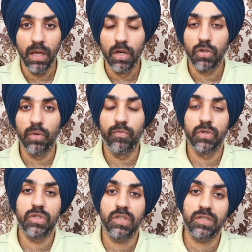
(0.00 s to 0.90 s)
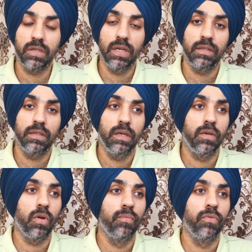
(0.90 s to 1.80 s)
Tom Ford's Tuscan Leather and
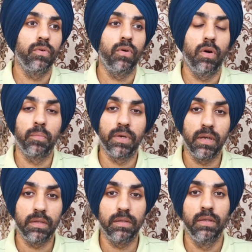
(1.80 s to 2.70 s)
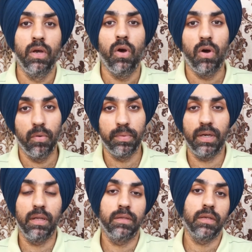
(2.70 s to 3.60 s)
Tom Ford Ombre Leather. Ombre
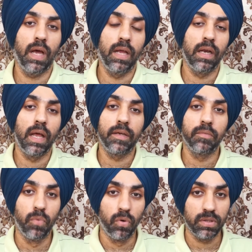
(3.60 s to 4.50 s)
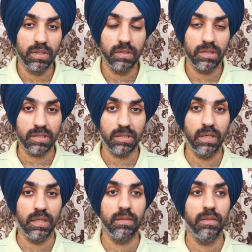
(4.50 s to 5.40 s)
Leather I like more than the Tuscan
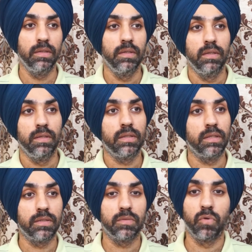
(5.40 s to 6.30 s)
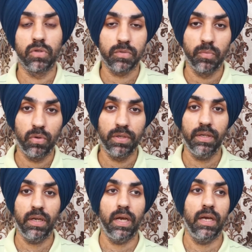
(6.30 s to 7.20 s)
Leather. It is more
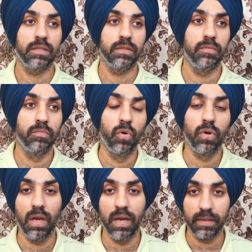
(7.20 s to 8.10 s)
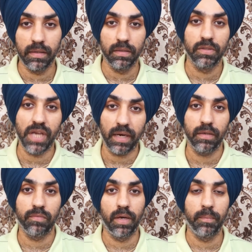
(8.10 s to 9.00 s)
smoky and has a more leather
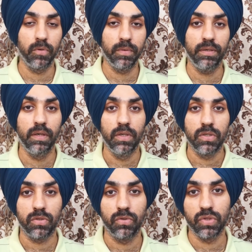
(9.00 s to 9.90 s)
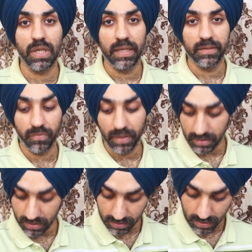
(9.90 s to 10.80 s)
jacket vibe to it. So those are leather
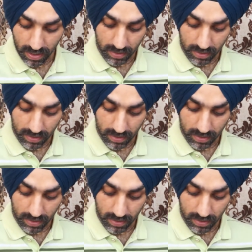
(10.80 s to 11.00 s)
fragrances.